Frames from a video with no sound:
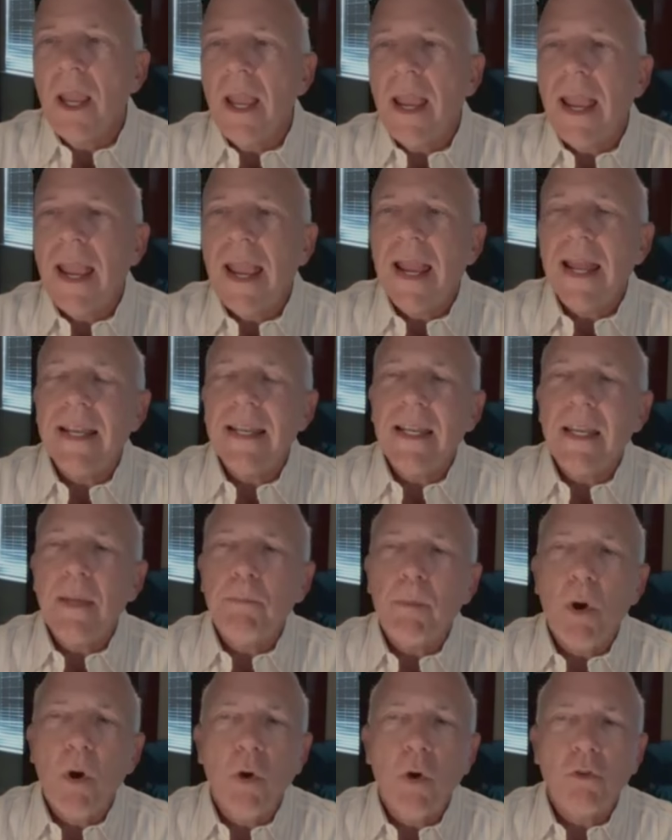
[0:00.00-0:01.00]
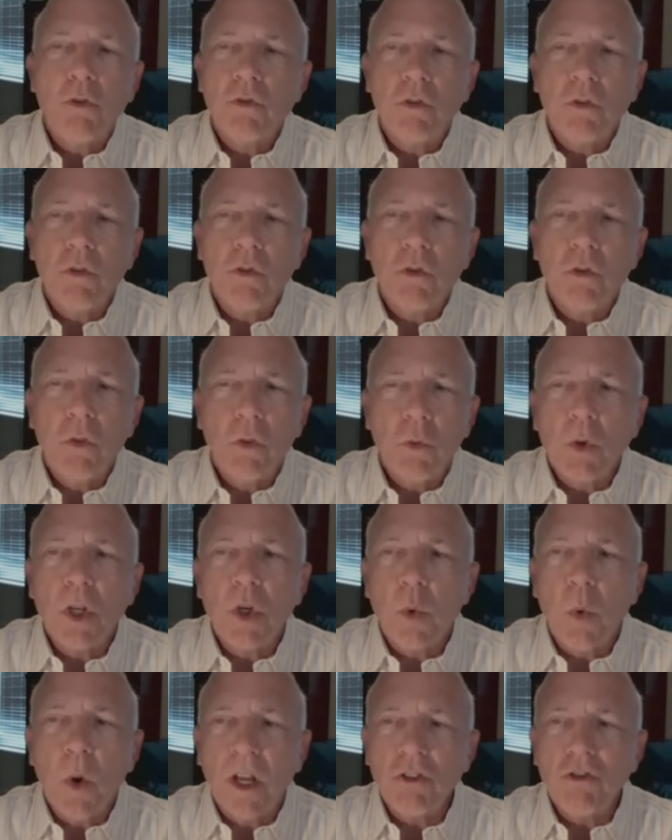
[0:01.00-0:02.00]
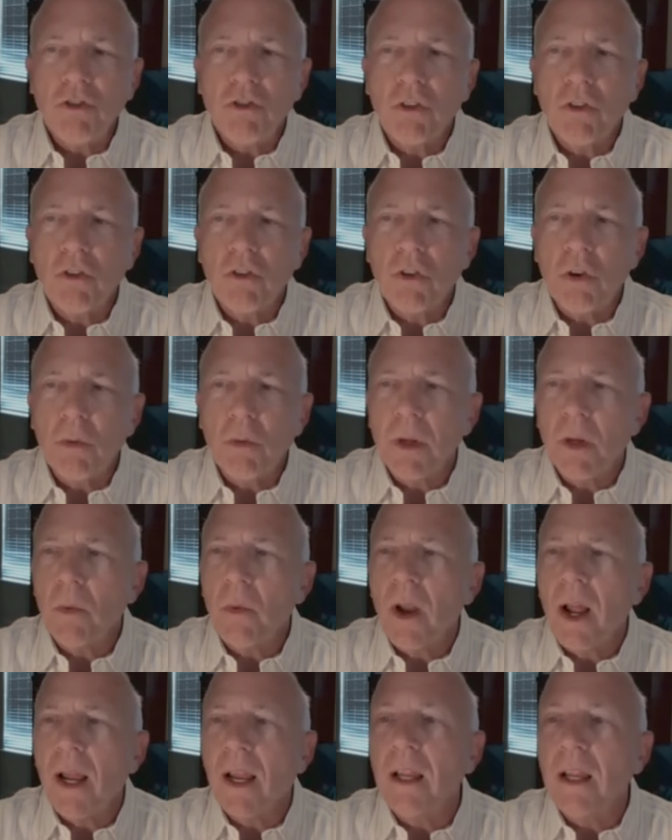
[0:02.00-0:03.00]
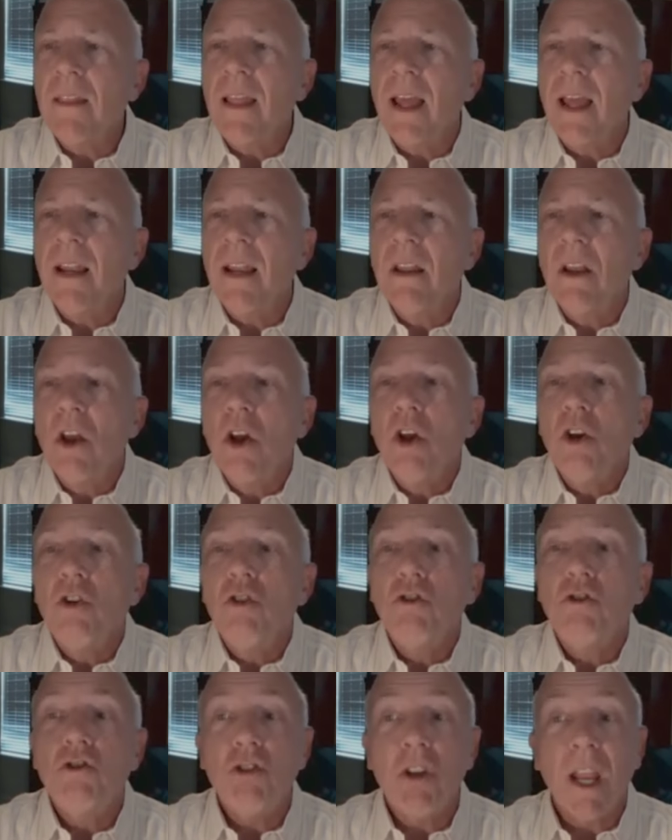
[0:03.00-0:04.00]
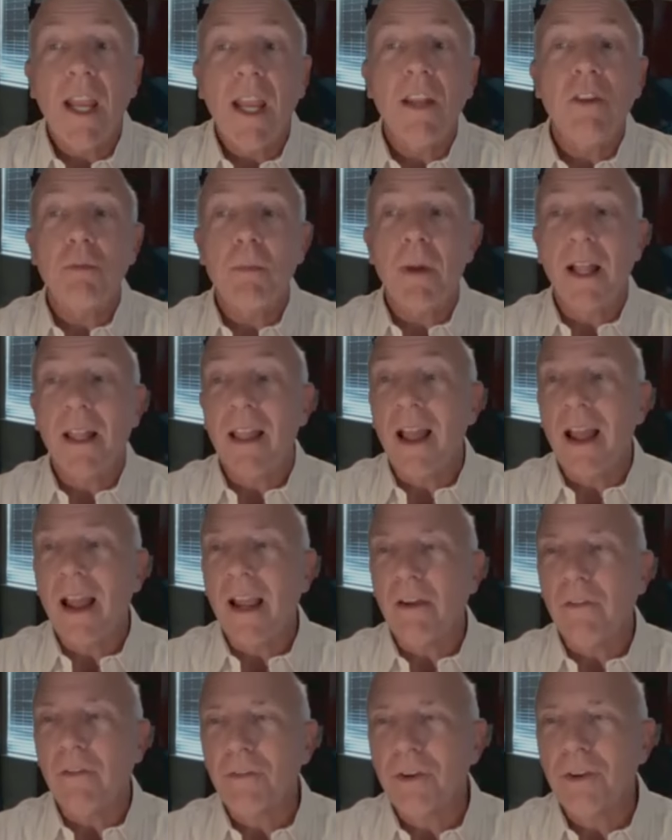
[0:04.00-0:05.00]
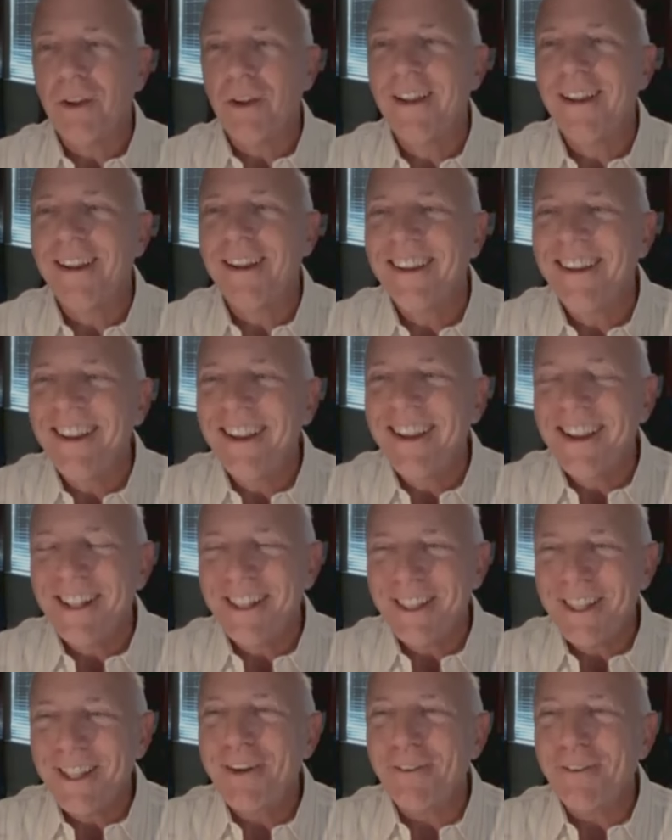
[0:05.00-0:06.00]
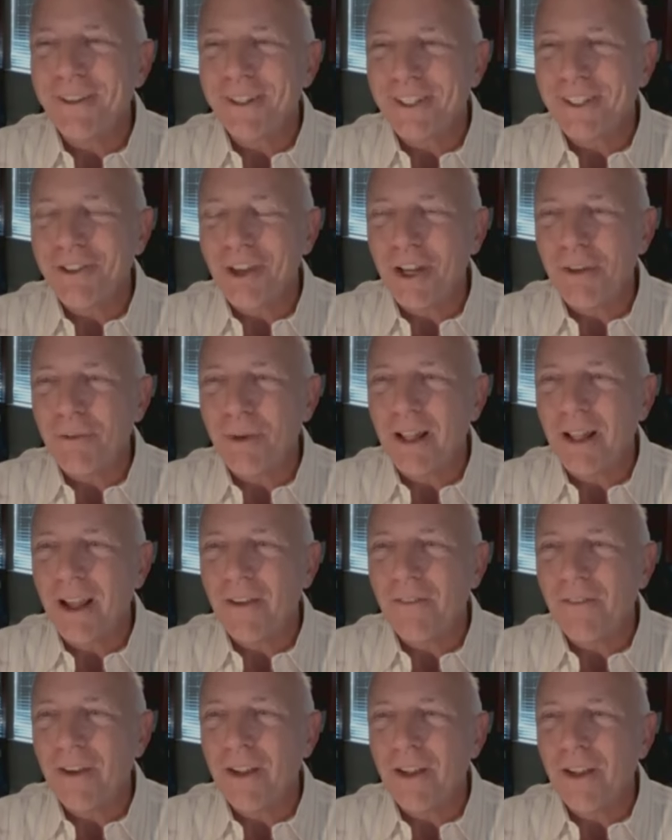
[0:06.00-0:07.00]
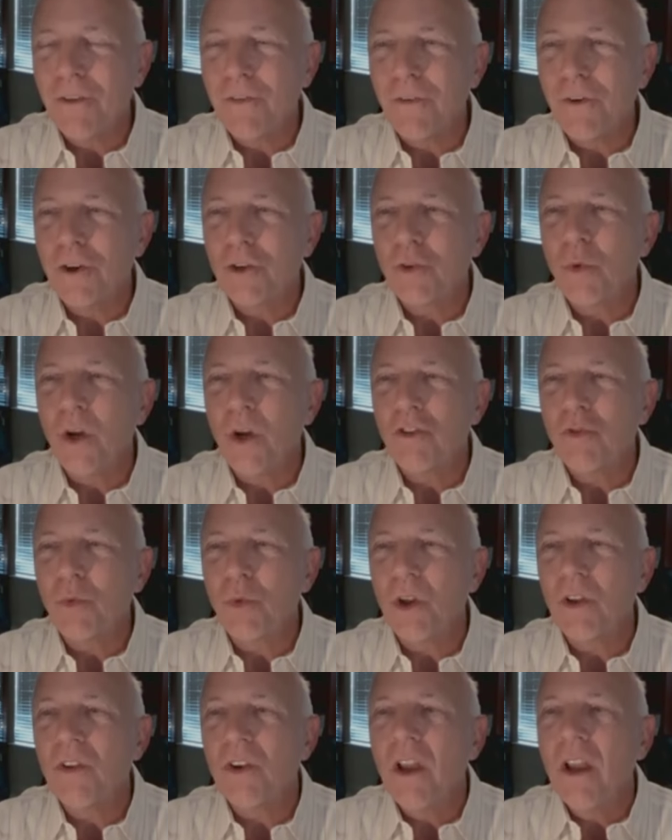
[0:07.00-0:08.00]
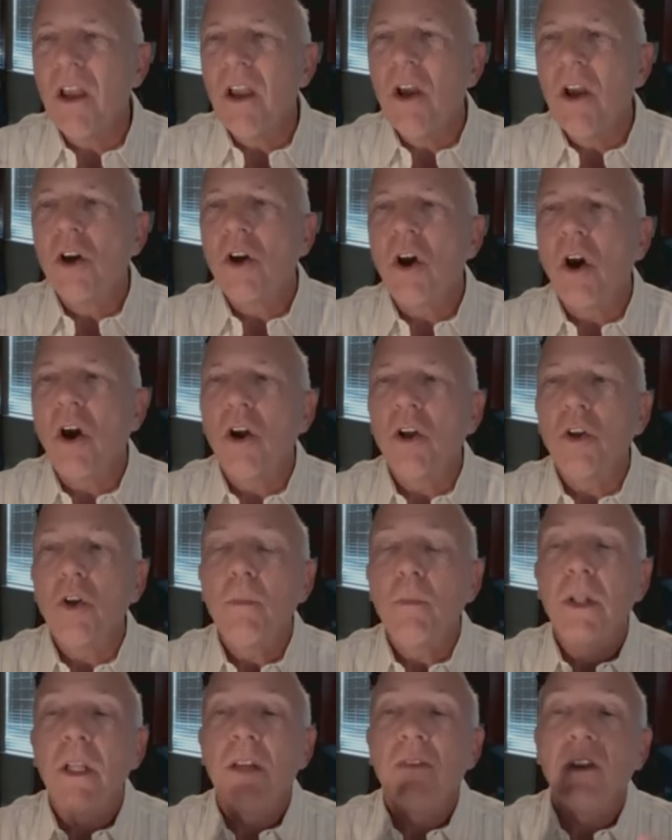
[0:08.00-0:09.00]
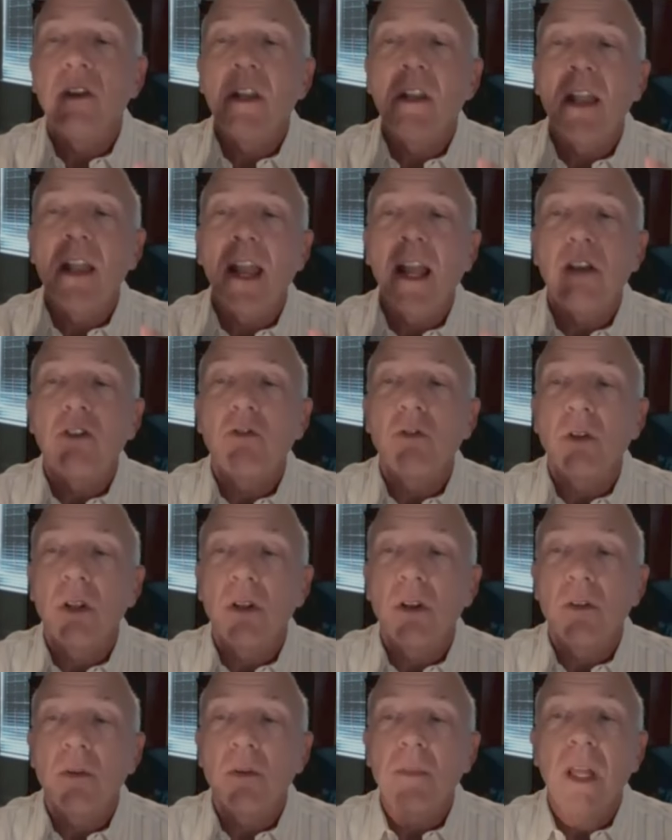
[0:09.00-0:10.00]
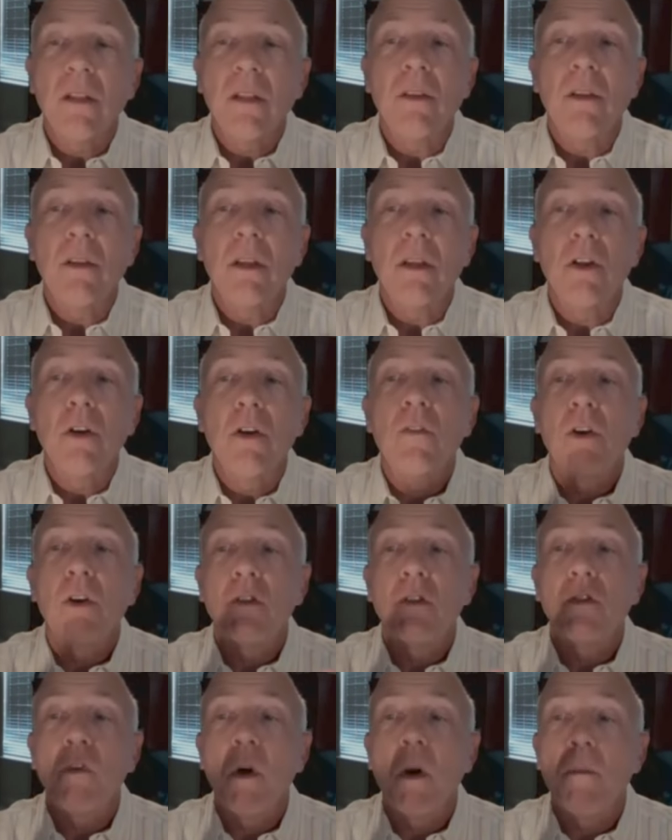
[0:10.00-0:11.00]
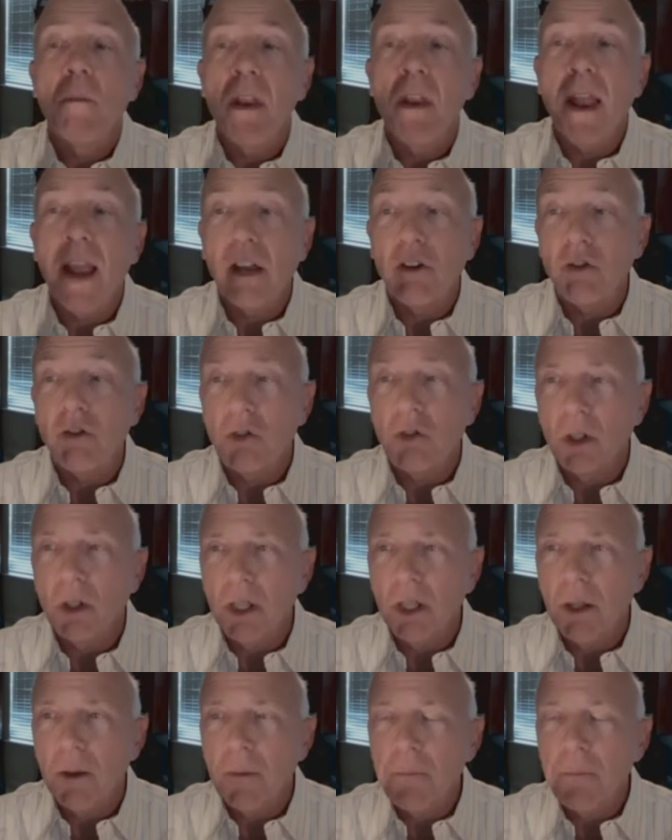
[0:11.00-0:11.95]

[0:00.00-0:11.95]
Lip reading: and he posed three questions to me, Ryan, that changed my life, literally changed my life. His first question was, Carl, you believe in naturalism, that the universe formed naturally.